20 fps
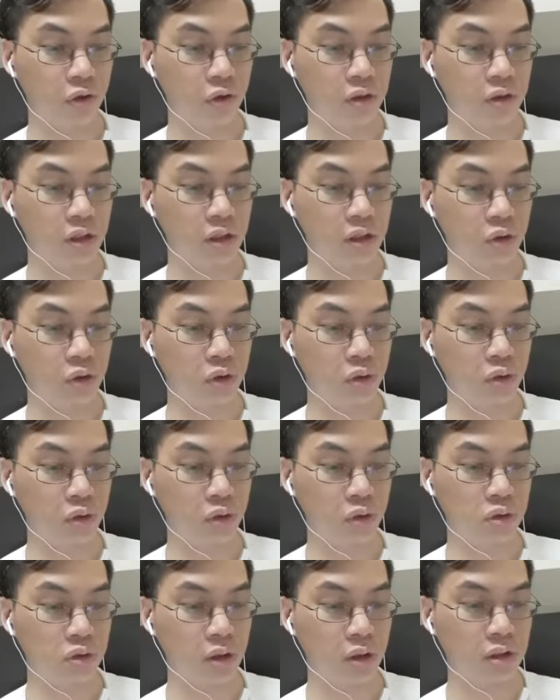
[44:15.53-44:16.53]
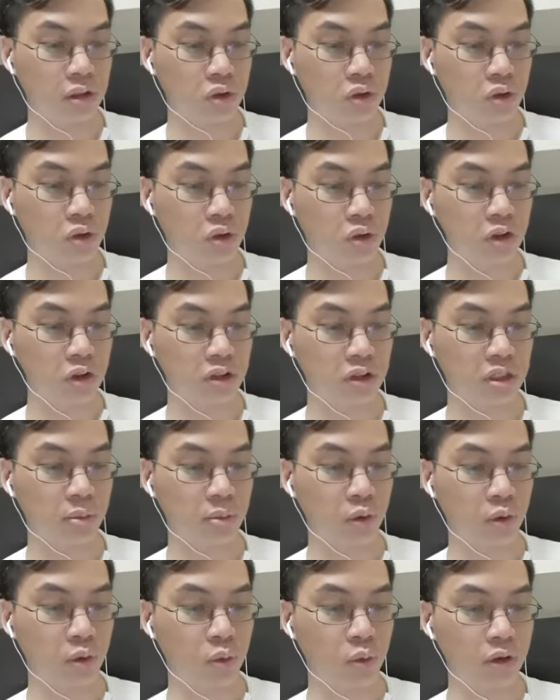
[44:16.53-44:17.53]
the crew's quality score increases by
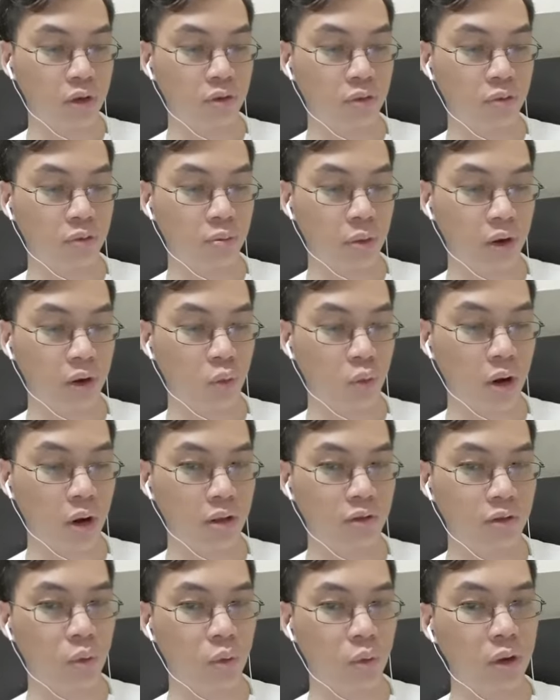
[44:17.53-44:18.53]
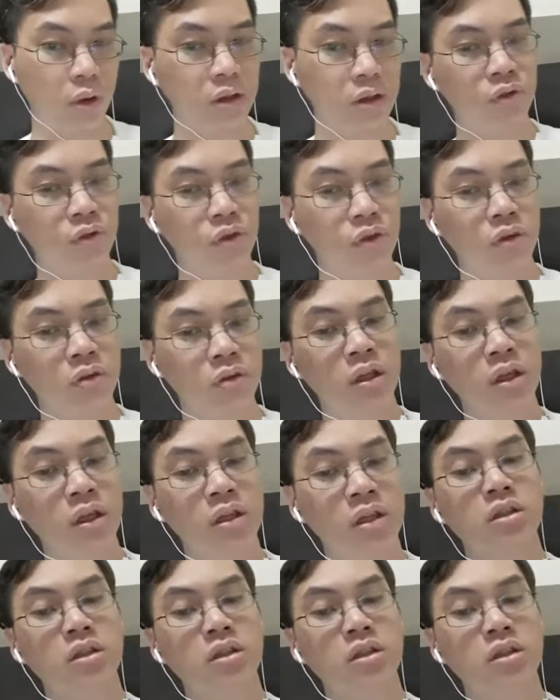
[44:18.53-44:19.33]
one by one for 1d4 days.